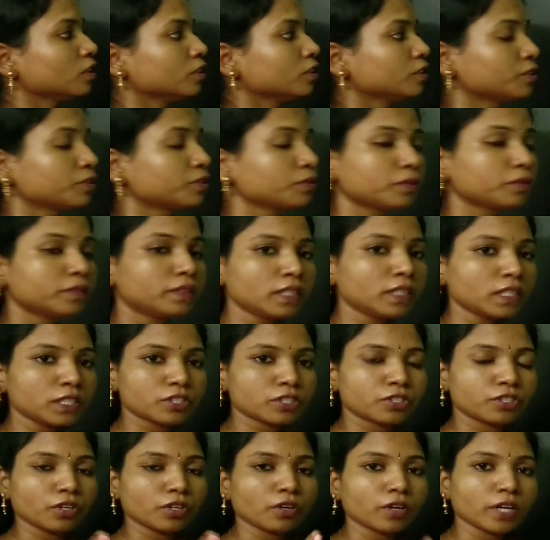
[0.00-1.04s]
So
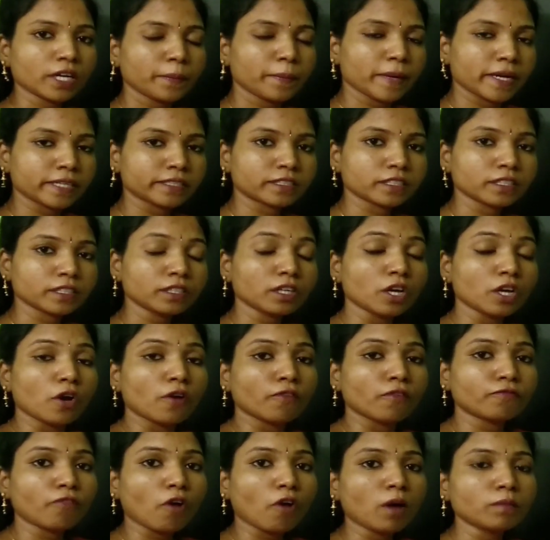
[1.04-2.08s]
this dura mater
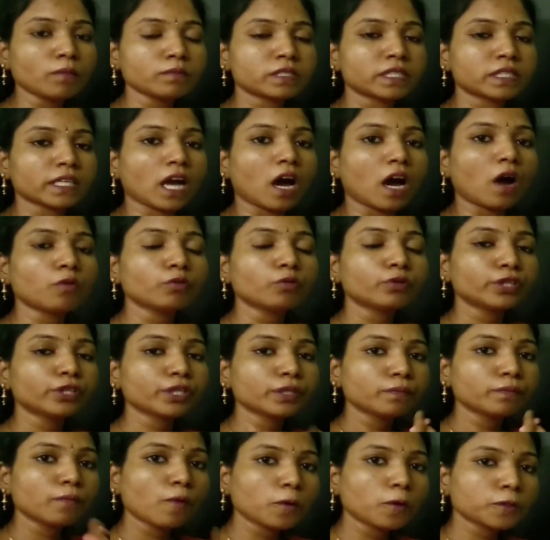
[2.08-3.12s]
forms the
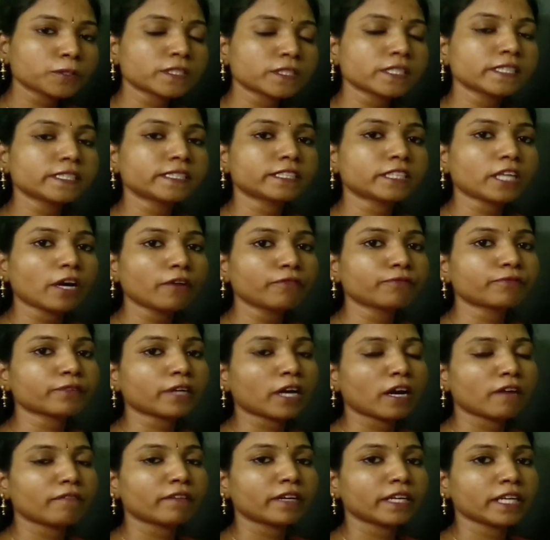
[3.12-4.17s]
outermost tough
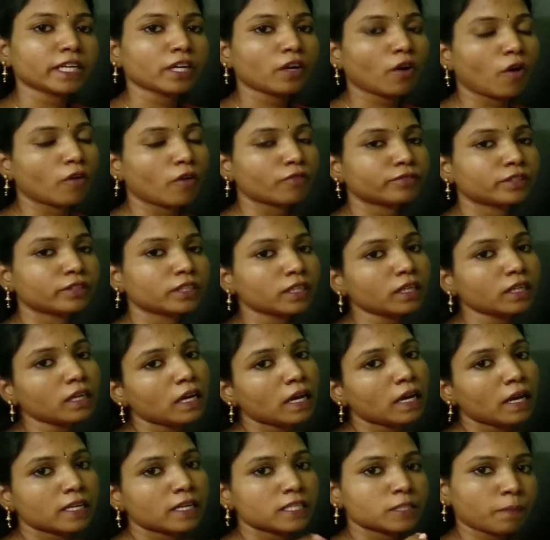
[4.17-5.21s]
covering of the
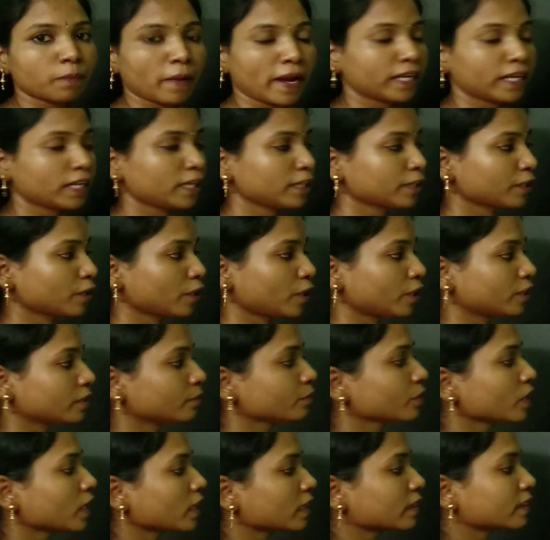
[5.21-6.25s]
spinal cord.
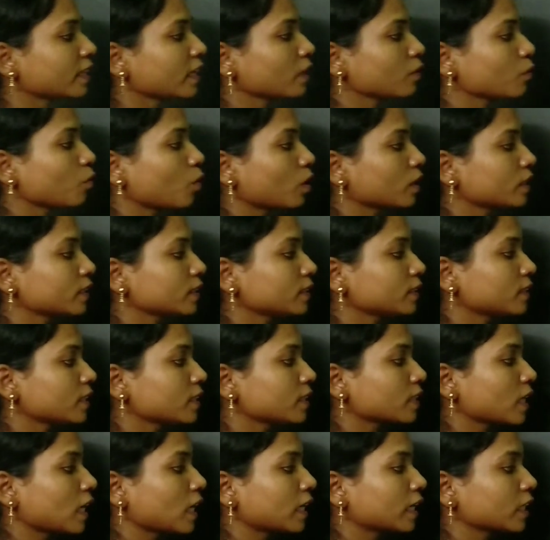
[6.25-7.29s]
Then what is
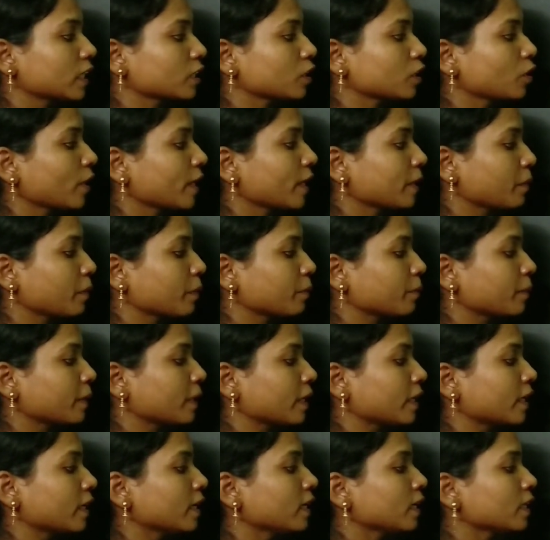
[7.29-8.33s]
this arachnoid
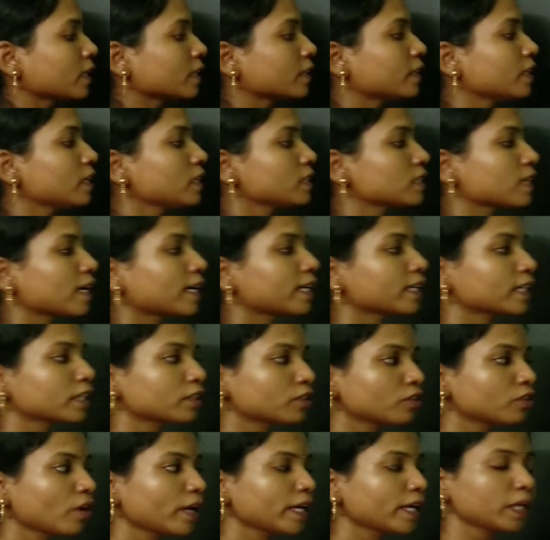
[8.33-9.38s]
membrane? This
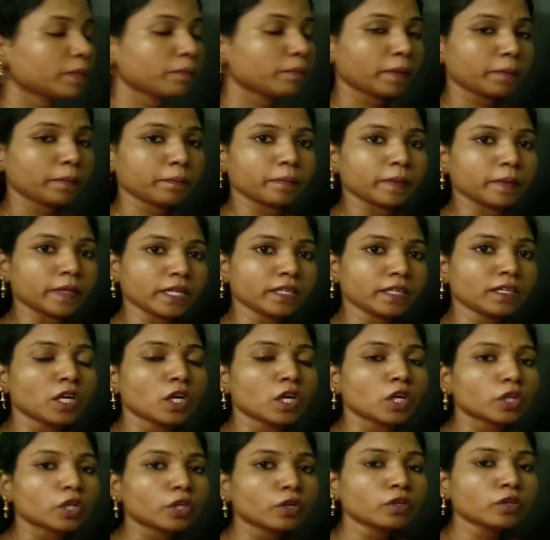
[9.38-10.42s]
arachnoid membrane
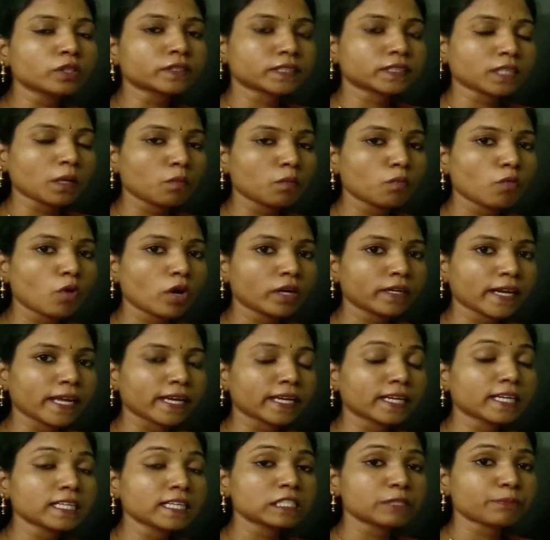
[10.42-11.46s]
looks somewhat
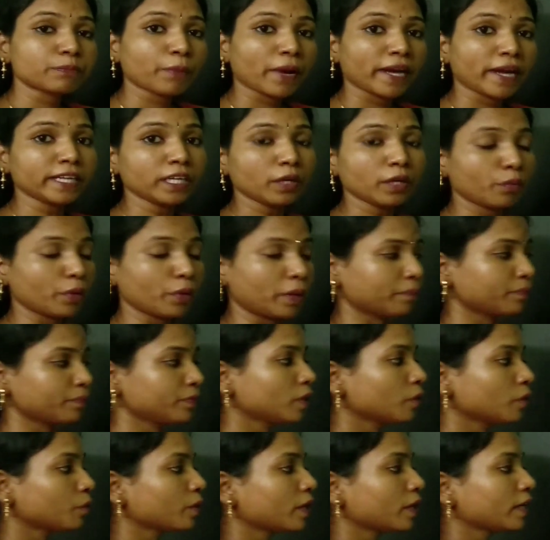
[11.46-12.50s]
like a spider web.
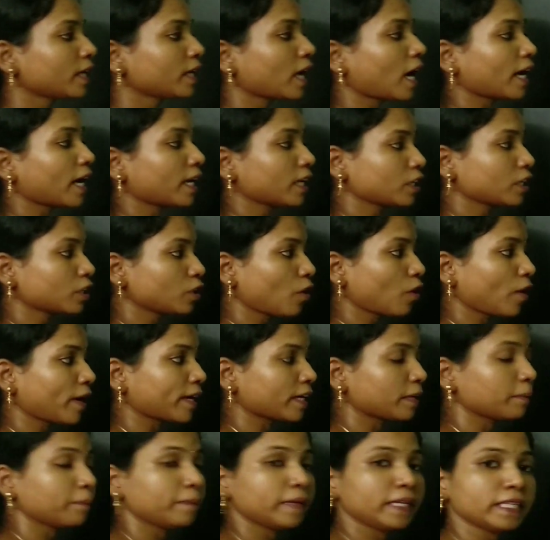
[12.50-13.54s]
The word
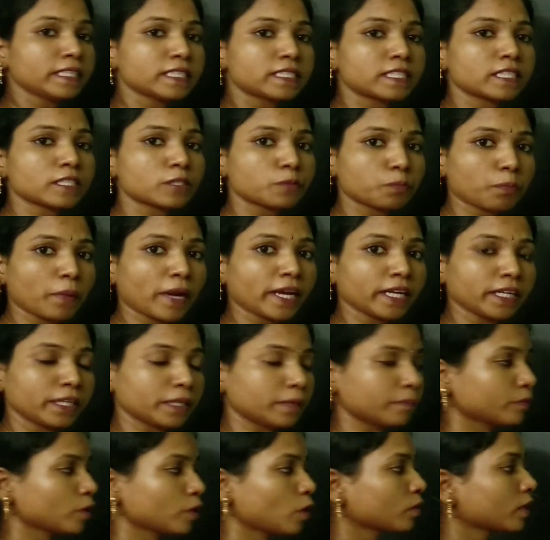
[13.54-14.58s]
arachnoid means
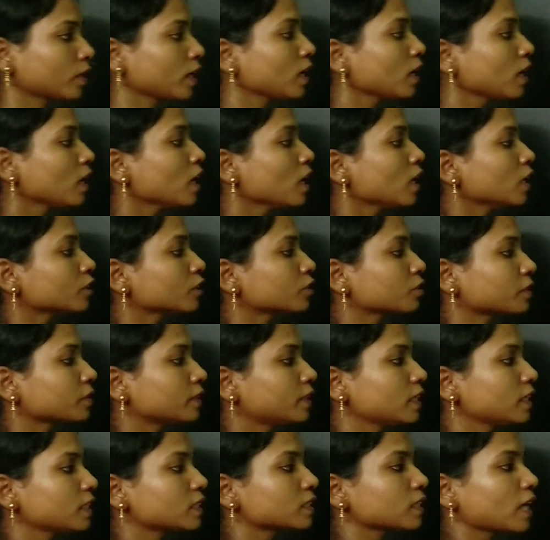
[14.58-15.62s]
spider. Okay. So
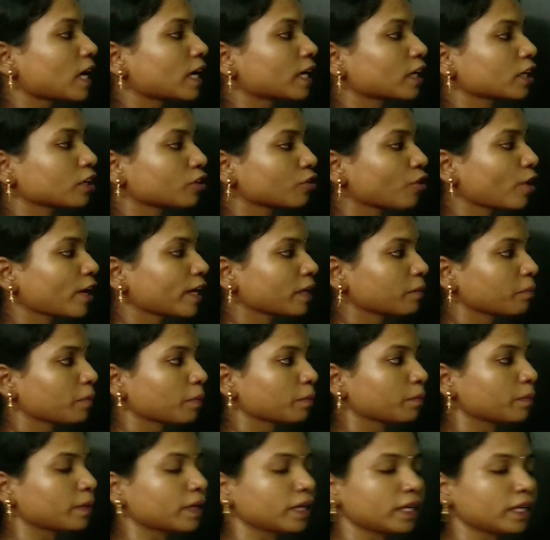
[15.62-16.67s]
this arachnoid
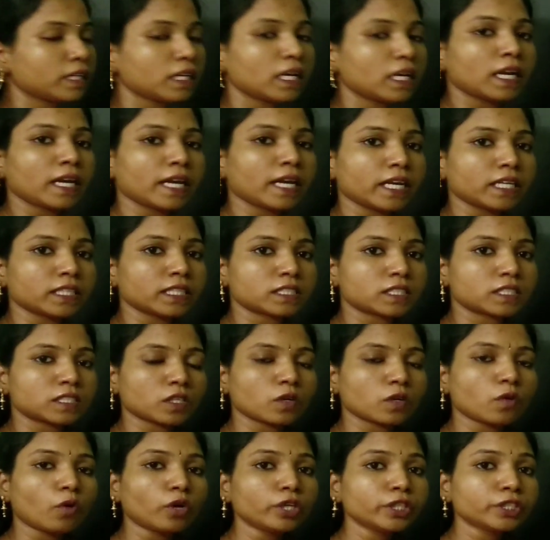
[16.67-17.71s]
membrane is
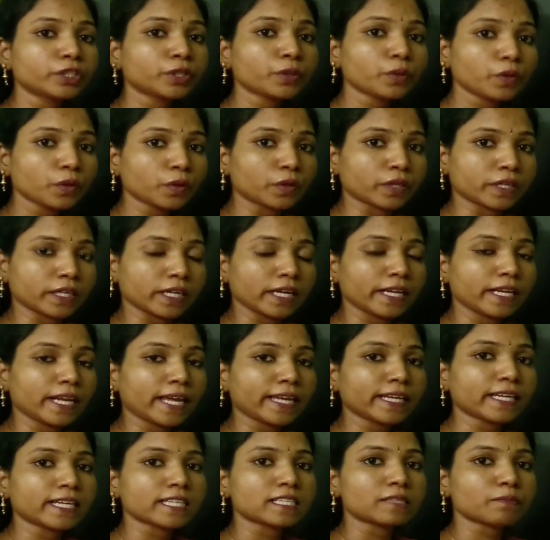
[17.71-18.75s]
going to look
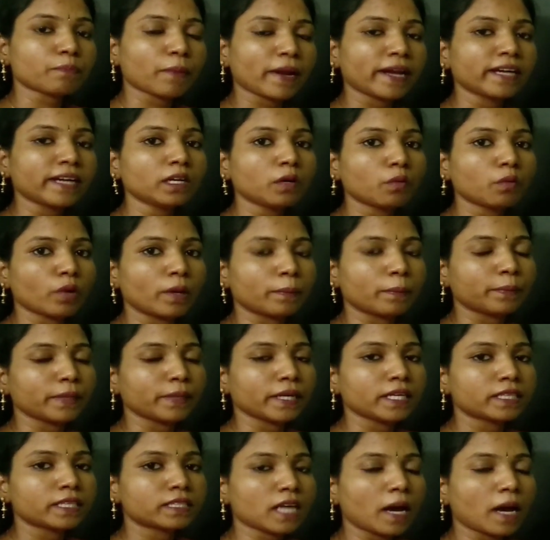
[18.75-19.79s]
like a spider web.
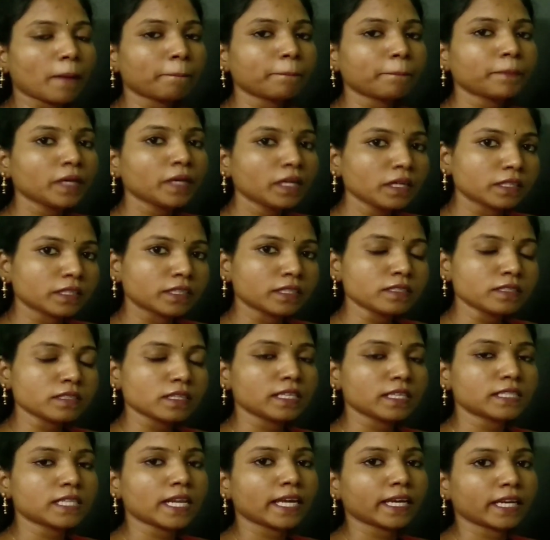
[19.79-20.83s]
Its appearance
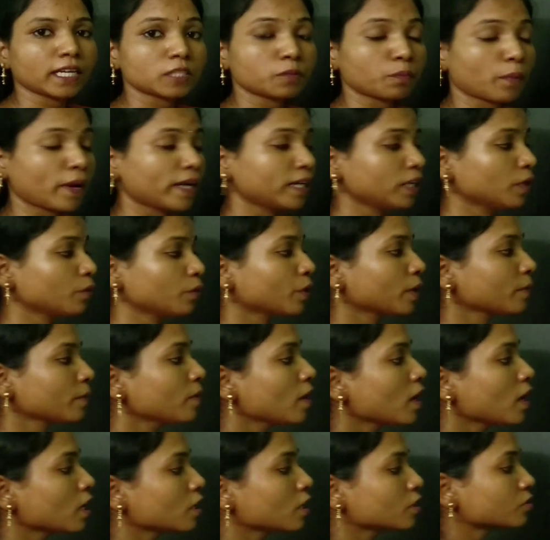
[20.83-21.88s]
is like a spider web.
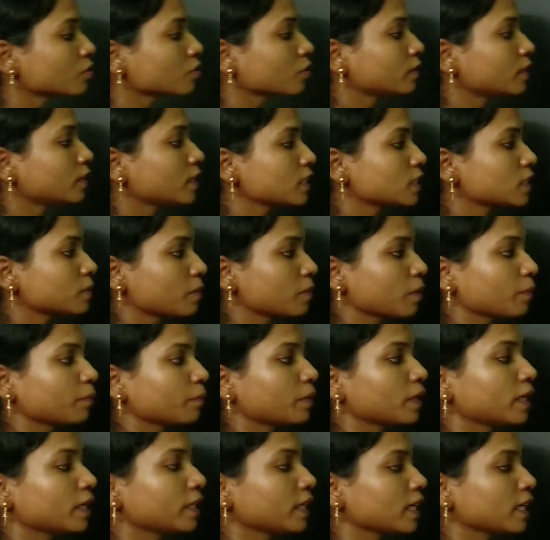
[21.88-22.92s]
So this
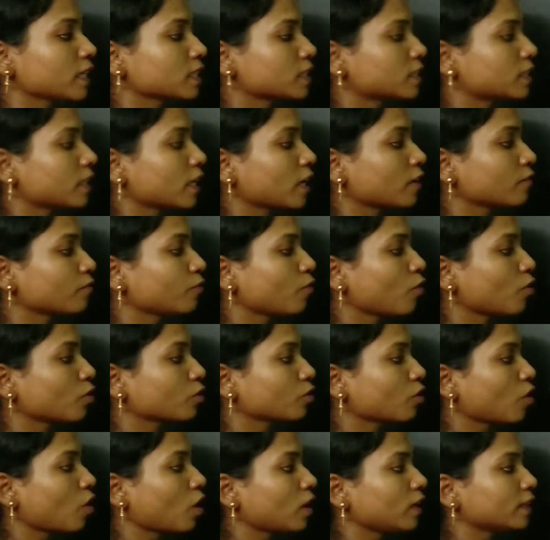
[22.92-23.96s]
membrane is therefore
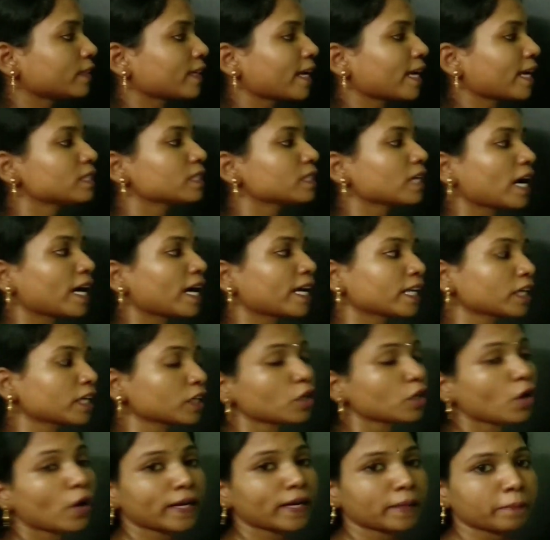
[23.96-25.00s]
called as the
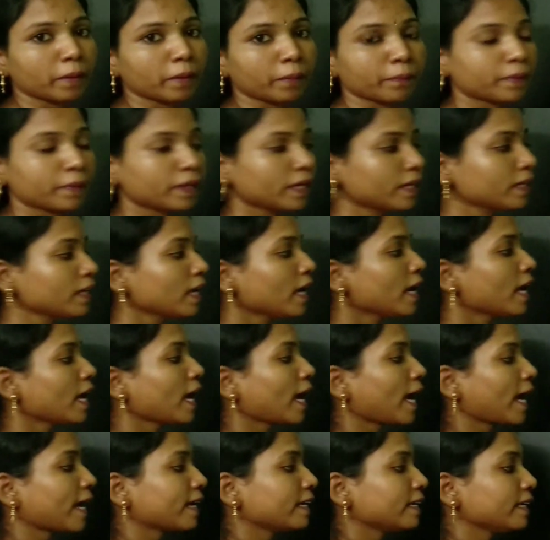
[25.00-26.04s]
arachnoid membrane
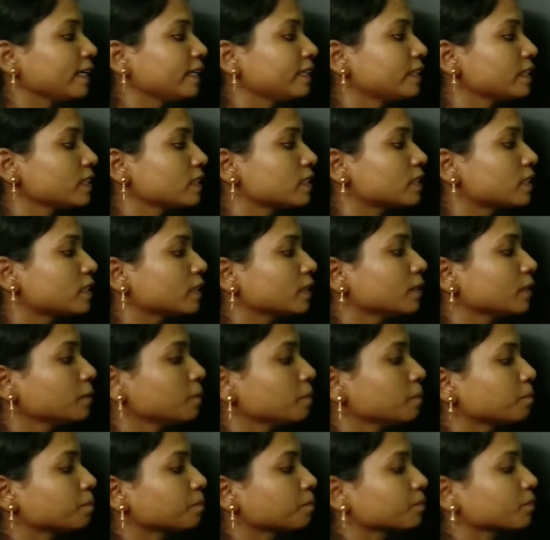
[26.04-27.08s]
and it is
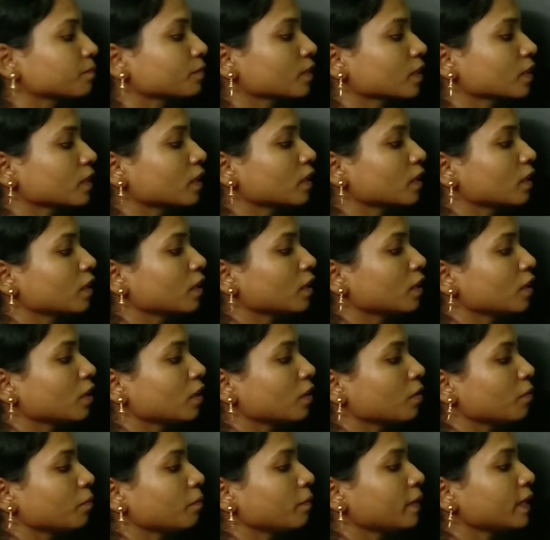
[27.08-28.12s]
the
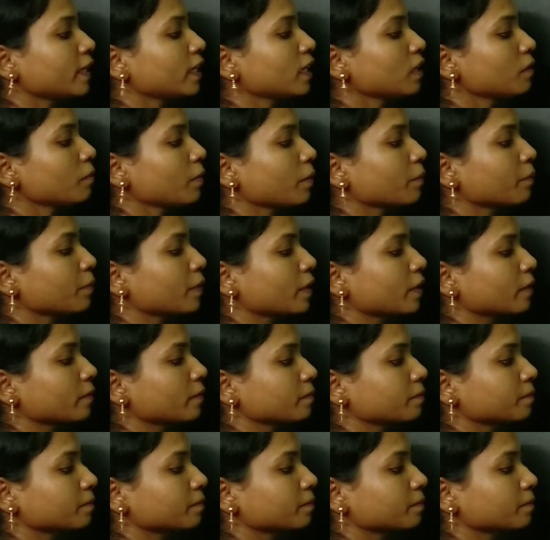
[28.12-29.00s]
middle membrane.